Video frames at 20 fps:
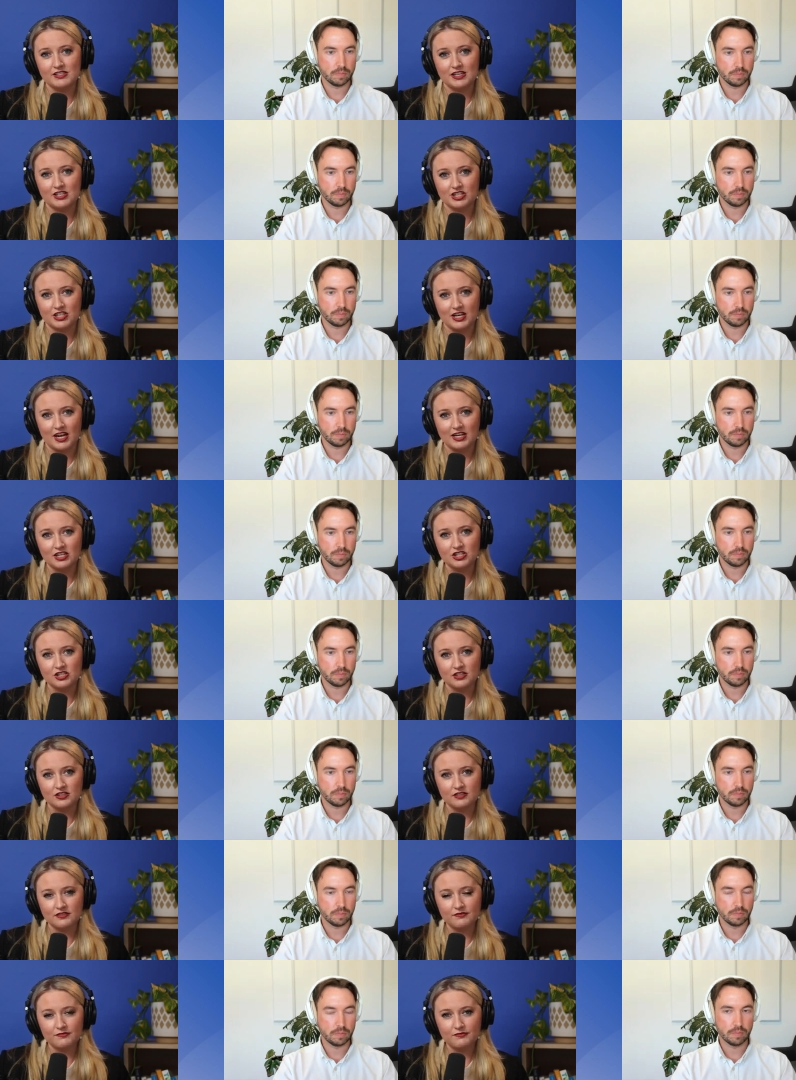
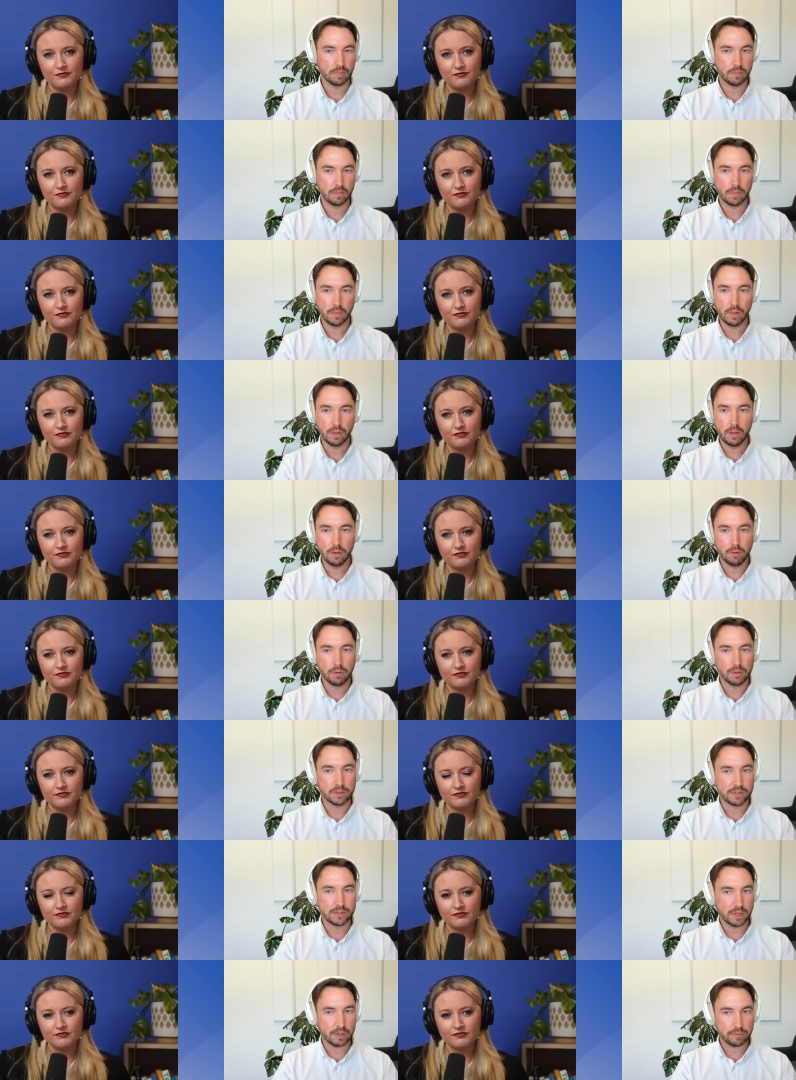Speaker 1: education. Mm.
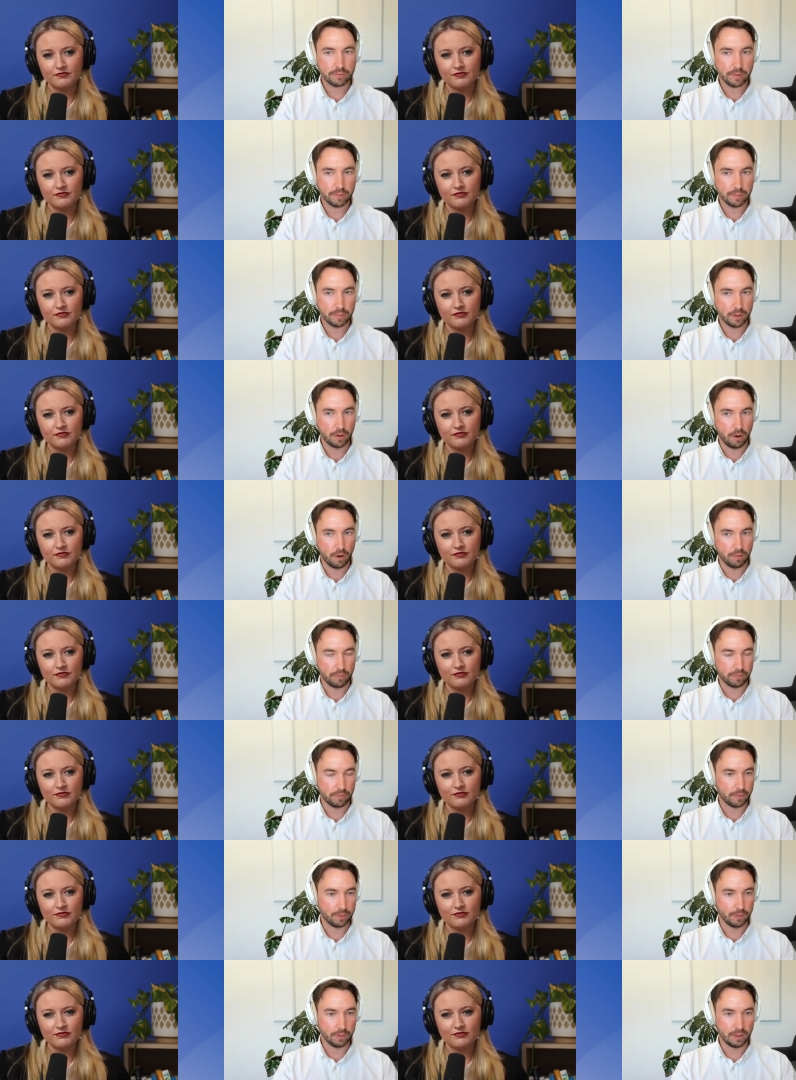
Speaker 2: Well, aside from the
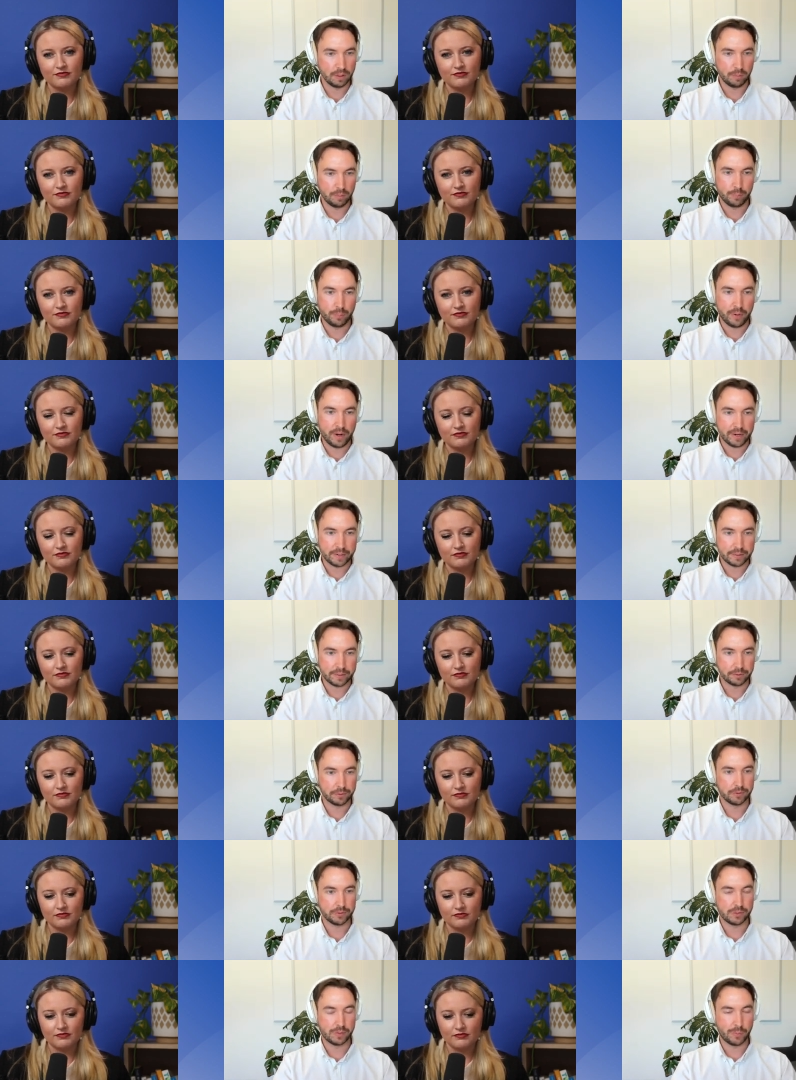overall and
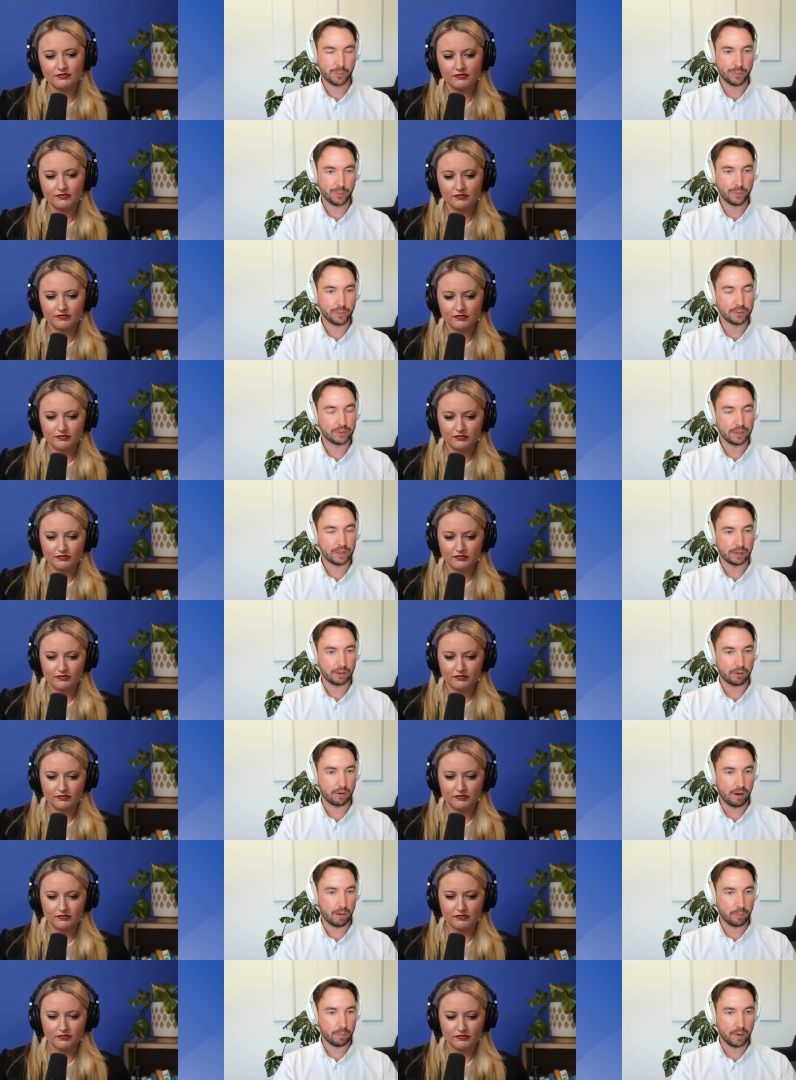practical support that
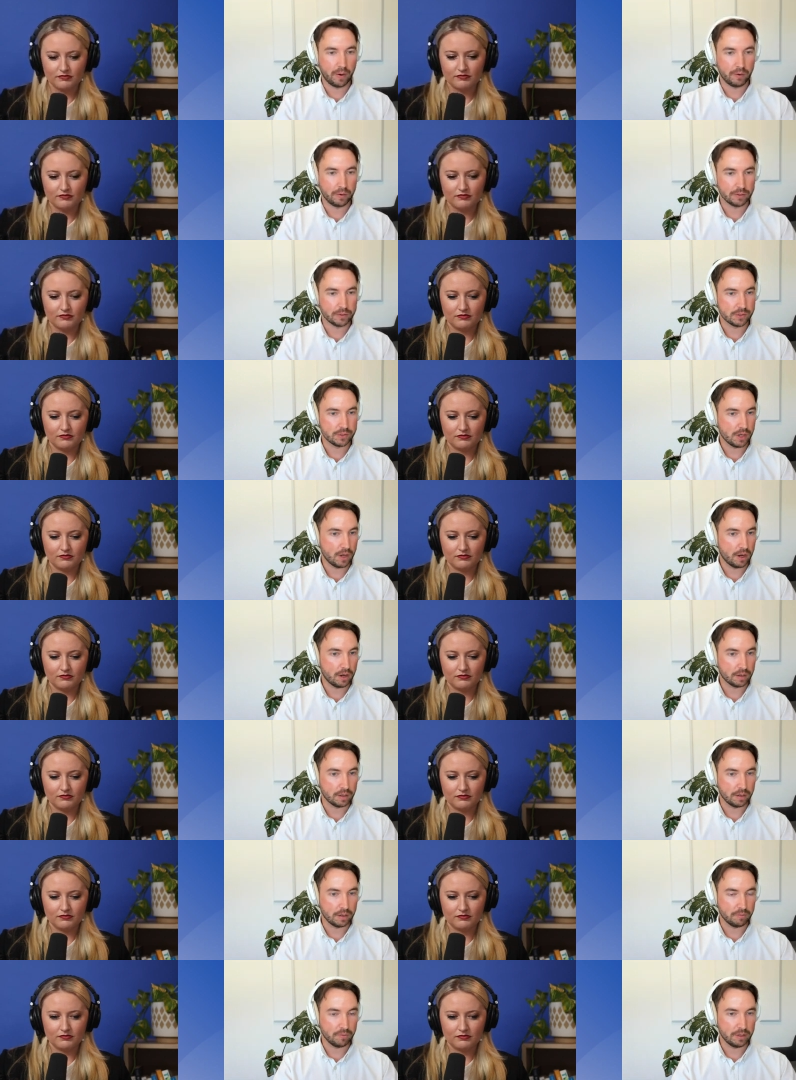grandparents are
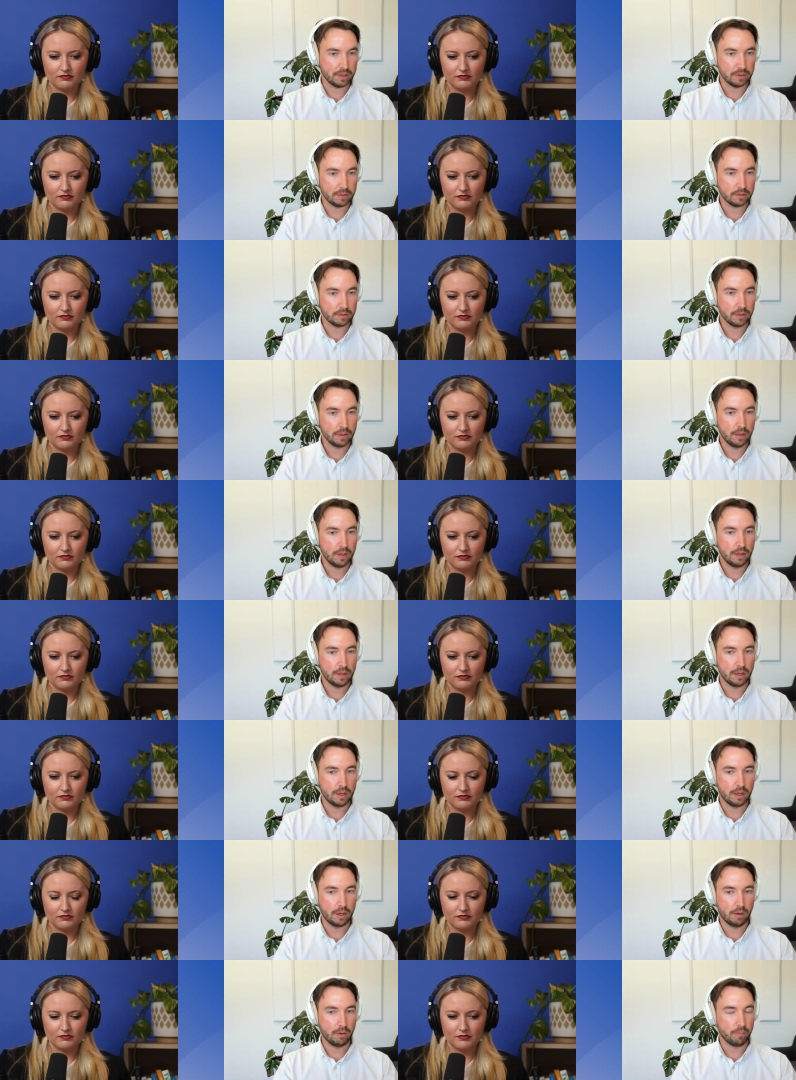giving,
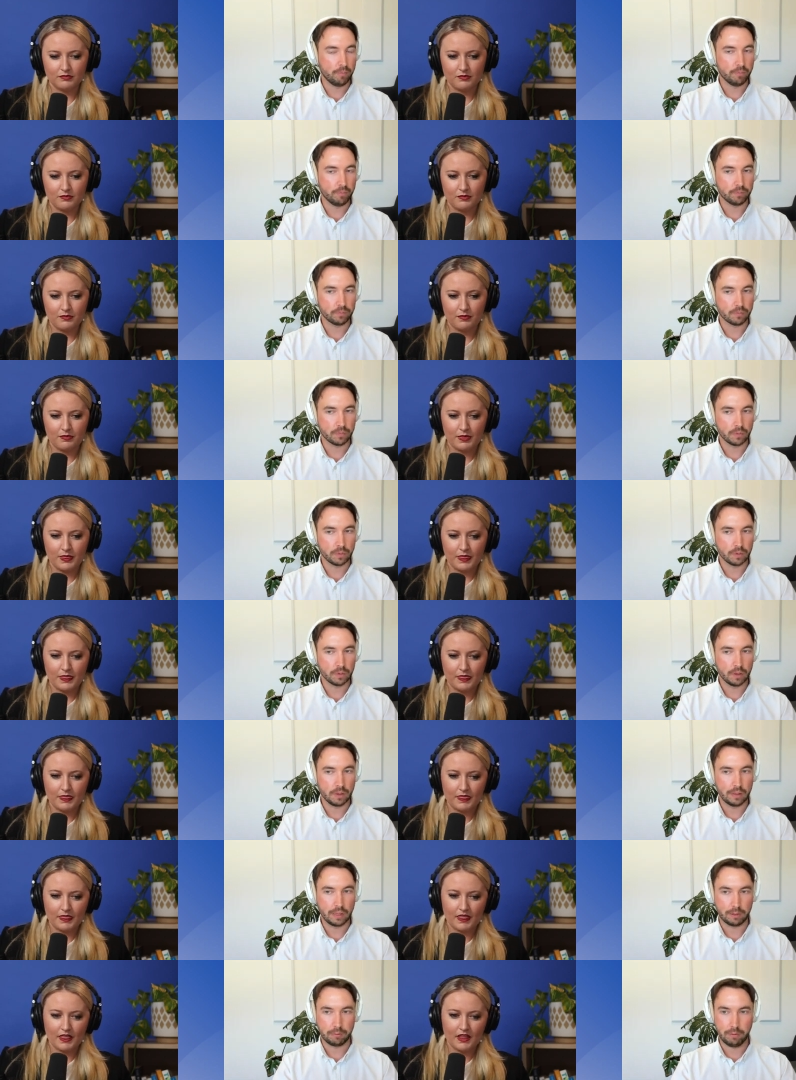um,
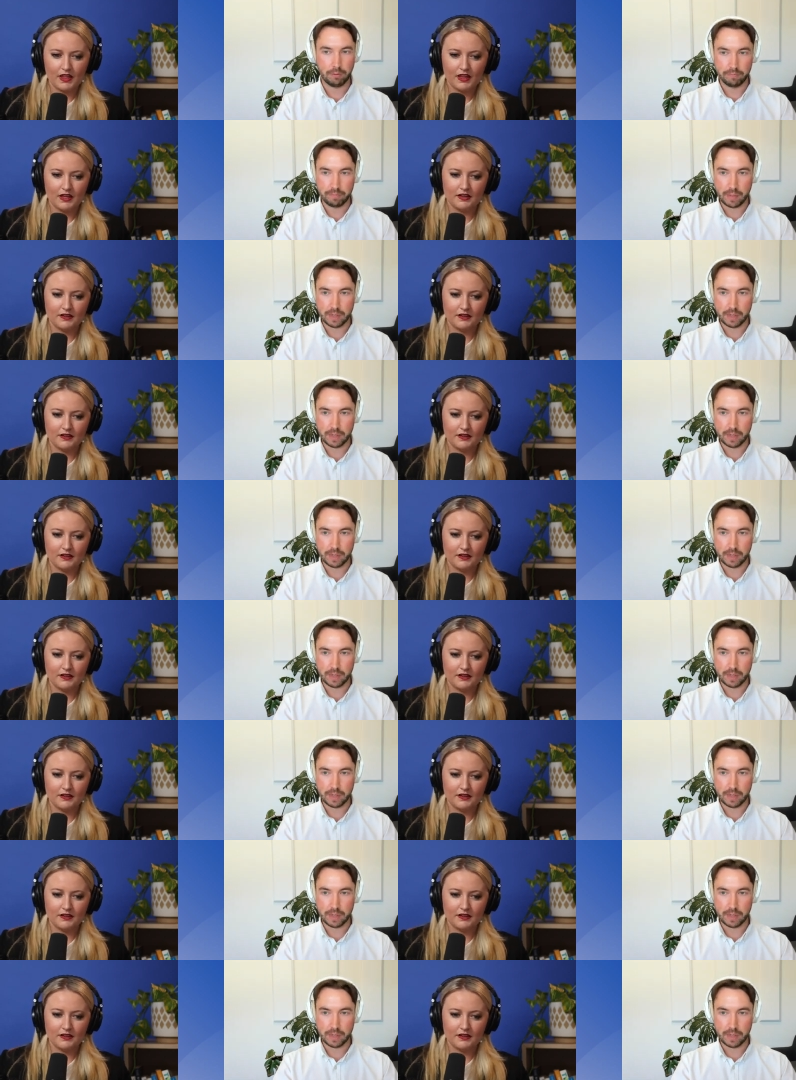like we've